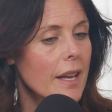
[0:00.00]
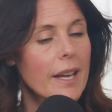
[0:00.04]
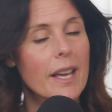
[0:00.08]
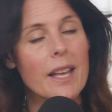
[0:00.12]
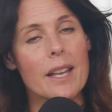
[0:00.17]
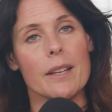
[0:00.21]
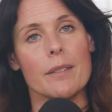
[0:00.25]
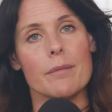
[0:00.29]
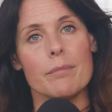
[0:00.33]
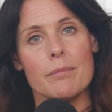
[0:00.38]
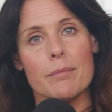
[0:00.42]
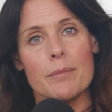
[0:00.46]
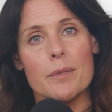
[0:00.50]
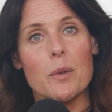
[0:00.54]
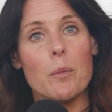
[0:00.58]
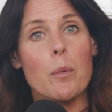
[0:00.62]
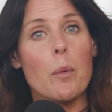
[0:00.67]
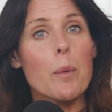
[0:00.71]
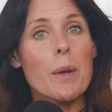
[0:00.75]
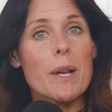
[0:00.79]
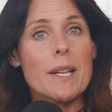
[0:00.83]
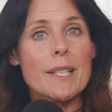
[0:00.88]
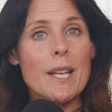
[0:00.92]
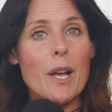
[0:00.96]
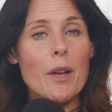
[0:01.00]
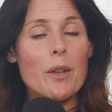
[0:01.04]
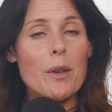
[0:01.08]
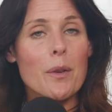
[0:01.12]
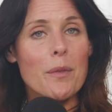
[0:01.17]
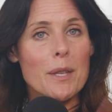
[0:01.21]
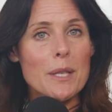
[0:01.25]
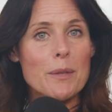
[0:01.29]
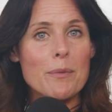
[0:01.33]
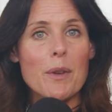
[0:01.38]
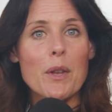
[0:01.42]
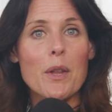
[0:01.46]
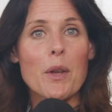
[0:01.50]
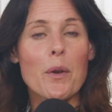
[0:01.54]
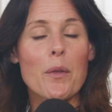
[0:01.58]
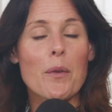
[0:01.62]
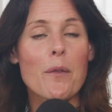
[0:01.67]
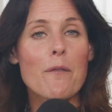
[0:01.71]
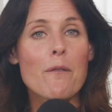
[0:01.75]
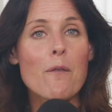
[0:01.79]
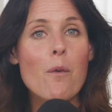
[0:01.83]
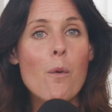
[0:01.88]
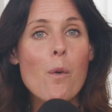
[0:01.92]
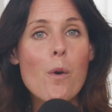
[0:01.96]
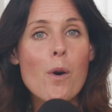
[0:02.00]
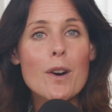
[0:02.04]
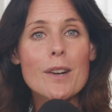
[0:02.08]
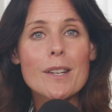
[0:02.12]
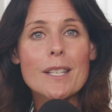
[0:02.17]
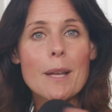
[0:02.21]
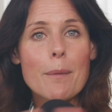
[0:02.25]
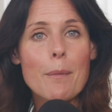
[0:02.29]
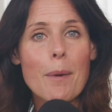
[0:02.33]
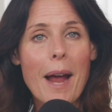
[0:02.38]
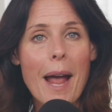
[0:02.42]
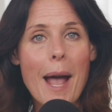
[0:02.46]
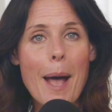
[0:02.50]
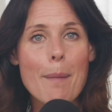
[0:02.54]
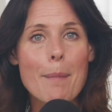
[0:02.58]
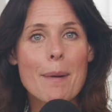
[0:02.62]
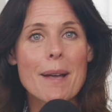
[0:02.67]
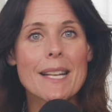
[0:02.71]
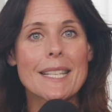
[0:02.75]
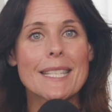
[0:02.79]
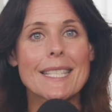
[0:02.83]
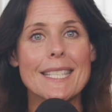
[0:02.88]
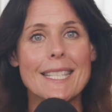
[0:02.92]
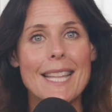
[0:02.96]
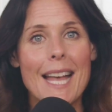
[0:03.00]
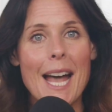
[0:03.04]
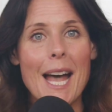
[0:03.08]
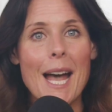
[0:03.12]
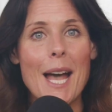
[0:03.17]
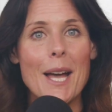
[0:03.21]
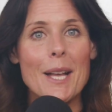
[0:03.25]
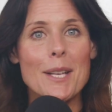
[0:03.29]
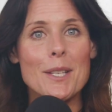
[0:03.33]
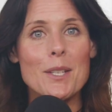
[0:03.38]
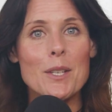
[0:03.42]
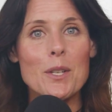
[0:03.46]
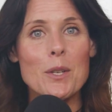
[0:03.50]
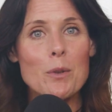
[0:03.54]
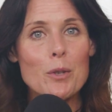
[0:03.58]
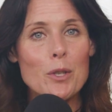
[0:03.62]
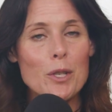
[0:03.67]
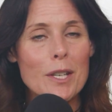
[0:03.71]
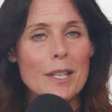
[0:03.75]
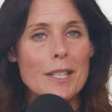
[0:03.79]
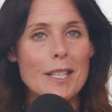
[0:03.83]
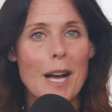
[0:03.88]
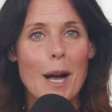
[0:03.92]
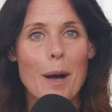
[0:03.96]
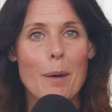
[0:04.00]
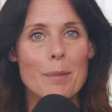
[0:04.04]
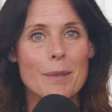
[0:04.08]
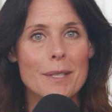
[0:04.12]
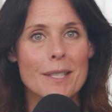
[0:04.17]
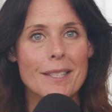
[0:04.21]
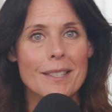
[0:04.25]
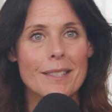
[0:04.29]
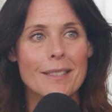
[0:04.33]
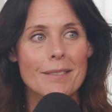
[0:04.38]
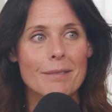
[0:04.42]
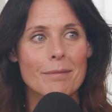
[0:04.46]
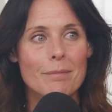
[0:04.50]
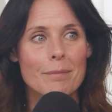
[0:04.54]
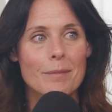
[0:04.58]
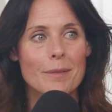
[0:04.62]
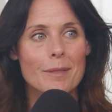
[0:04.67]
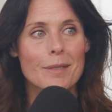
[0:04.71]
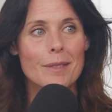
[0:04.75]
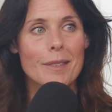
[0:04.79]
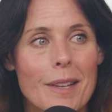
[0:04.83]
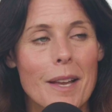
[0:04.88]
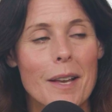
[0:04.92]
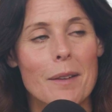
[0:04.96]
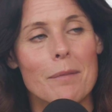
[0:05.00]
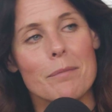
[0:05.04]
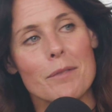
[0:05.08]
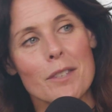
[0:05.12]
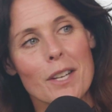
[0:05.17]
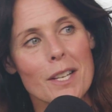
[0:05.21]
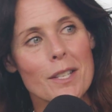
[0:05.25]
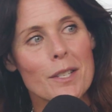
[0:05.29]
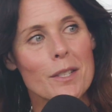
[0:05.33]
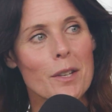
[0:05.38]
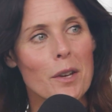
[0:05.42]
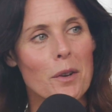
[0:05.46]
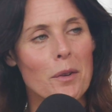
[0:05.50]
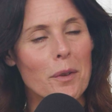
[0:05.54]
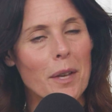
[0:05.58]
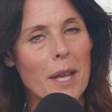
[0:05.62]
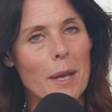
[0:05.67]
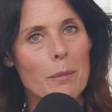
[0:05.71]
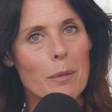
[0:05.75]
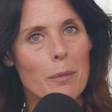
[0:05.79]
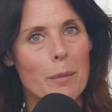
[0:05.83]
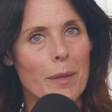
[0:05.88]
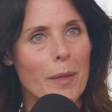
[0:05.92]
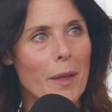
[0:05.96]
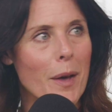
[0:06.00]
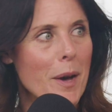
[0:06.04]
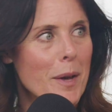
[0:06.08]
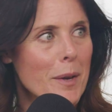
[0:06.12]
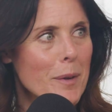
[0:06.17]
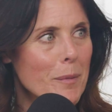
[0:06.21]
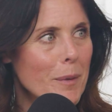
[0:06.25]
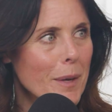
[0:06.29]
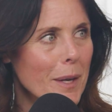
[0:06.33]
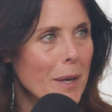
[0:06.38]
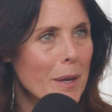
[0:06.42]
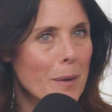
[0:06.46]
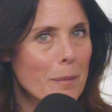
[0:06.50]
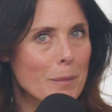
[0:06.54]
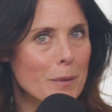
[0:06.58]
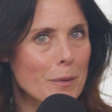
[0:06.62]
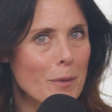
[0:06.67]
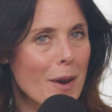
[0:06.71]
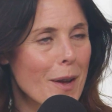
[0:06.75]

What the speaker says: I get it. So we want to tell you in this video the 4 summer habits that you should adopt, and chances are you'll keep them in the autumn when it comes